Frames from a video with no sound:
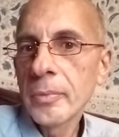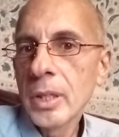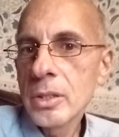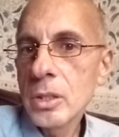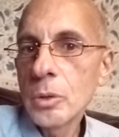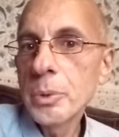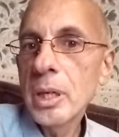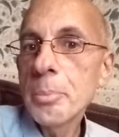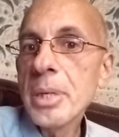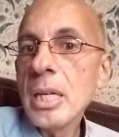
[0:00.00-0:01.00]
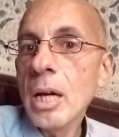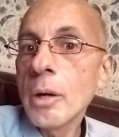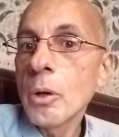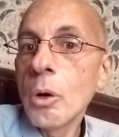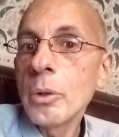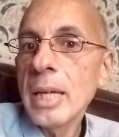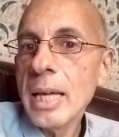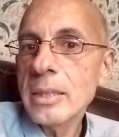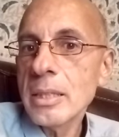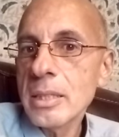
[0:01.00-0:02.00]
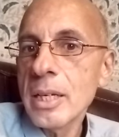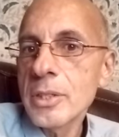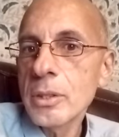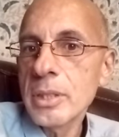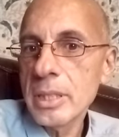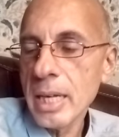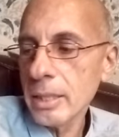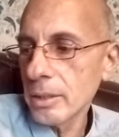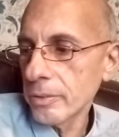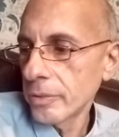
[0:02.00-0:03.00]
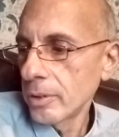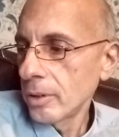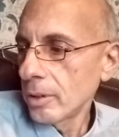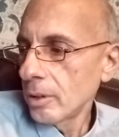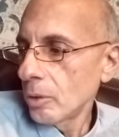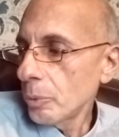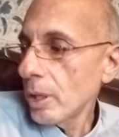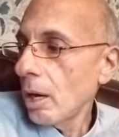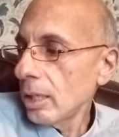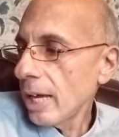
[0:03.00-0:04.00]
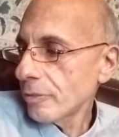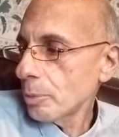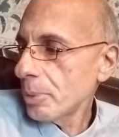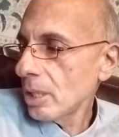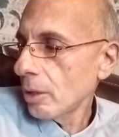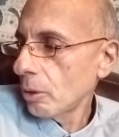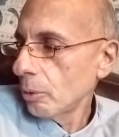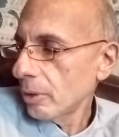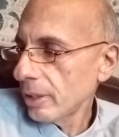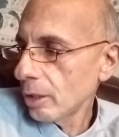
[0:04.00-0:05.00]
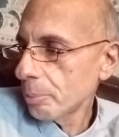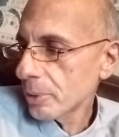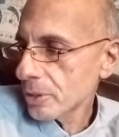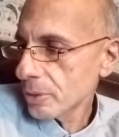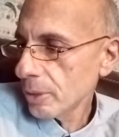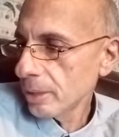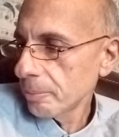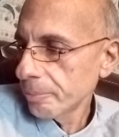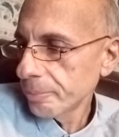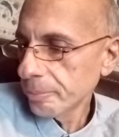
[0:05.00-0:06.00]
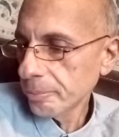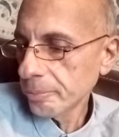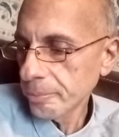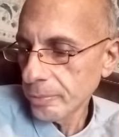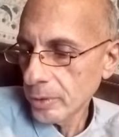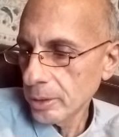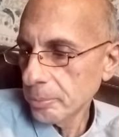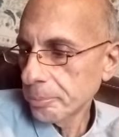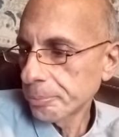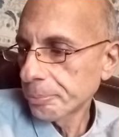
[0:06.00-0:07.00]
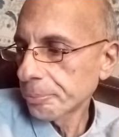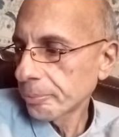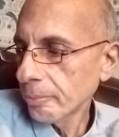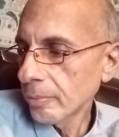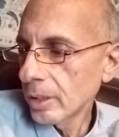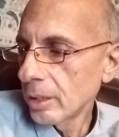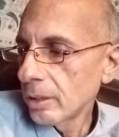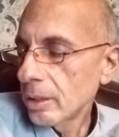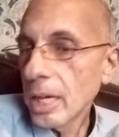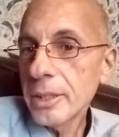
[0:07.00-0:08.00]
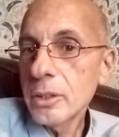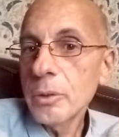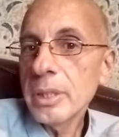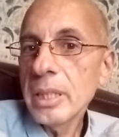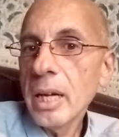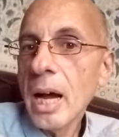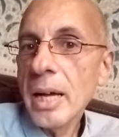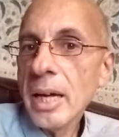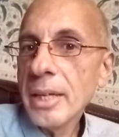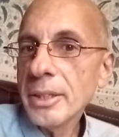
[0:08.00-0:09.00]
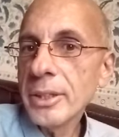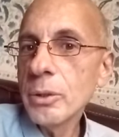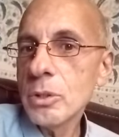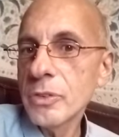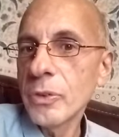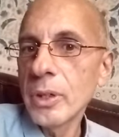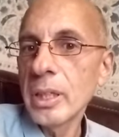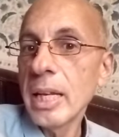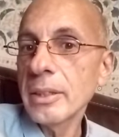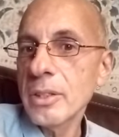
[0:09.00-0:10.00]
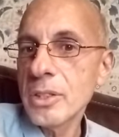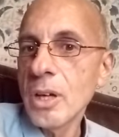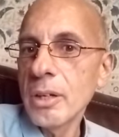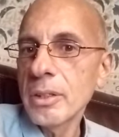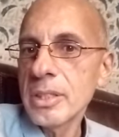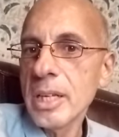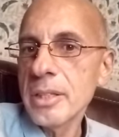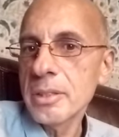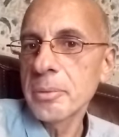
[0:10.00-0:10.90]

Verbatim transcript: So we are being our own existential detective. We all have to be our own therapist, right? right? Now you don't need high IQs for it, like the song says.